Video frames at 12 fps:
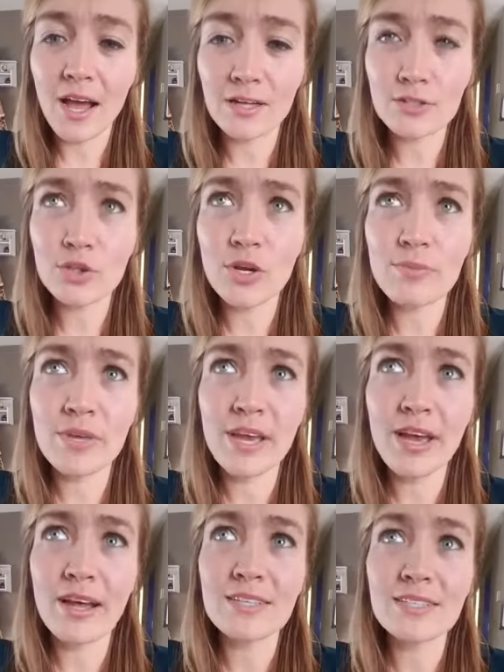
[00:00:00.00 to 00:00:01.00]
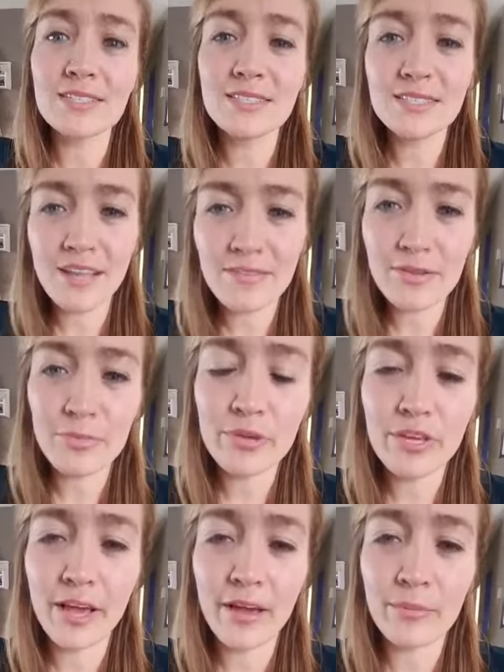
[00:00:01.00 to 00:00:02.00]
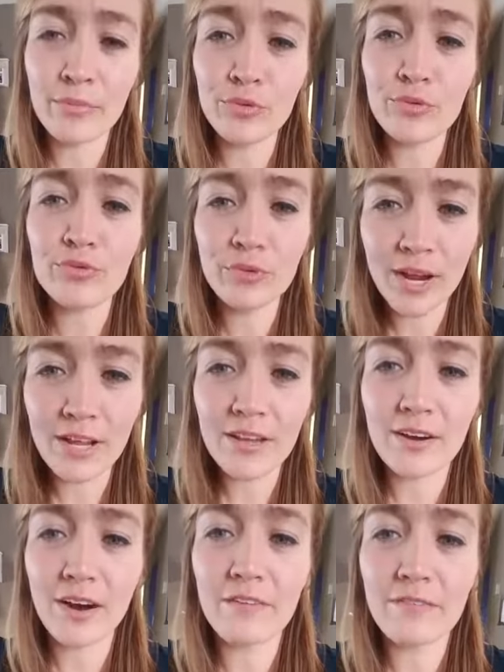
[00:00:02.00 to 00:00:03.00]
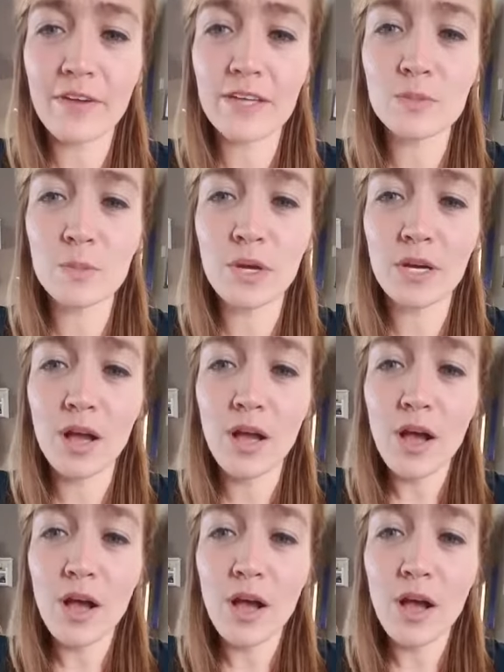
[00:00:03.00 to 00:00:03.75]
Join me at 7 p.m. right here on Facebook.